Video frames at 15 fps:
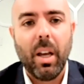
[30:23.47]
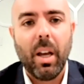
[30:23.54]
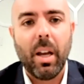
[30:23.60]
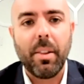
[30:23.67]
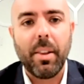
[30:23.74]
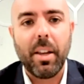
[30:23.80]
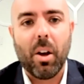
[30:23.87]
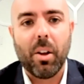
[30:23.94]

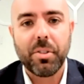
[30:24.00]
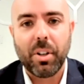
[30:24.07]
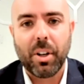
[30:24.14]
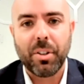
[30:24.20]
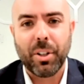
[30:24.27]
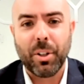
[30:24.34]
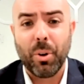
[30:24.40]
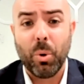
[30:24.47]
and they all
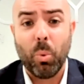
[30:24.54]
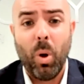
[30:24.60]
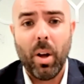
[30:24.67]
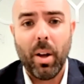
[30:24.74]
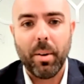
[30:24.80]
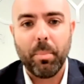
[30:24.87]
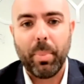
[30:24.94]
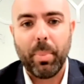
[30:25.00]
start to go to
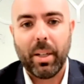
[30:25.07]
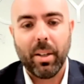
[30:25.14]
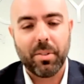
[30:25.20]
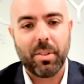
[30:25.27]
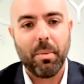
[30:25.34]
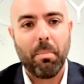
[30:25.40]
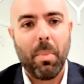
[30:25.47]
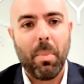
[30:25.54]
one
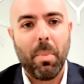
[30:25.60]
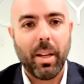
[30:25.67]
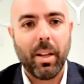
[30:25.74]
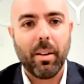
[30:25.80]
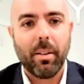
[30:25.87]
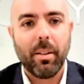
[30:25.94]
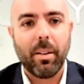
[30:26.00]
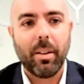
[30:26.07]
because the
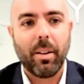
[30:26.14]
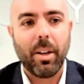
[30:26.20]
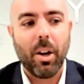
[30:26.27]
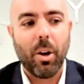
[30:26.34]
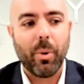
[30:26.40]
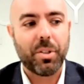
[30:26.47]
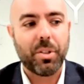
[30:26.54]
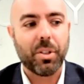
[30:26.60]
money,
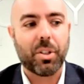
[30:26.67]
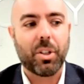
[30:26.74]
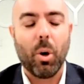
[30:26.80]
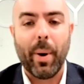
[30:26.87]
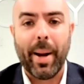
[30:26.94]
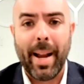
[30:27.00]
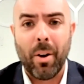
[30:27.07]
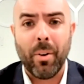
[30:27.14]
is just
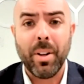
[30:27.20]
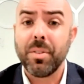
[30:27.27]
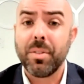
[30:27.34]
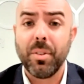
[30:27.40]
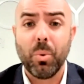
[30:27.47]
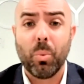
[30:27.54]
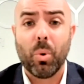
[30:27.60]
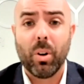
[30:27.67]
going out
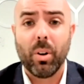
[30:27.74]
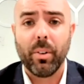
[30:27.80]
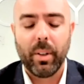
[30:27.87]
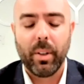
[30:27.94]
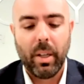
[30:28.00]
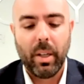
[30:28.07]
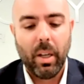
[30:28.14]
into the world.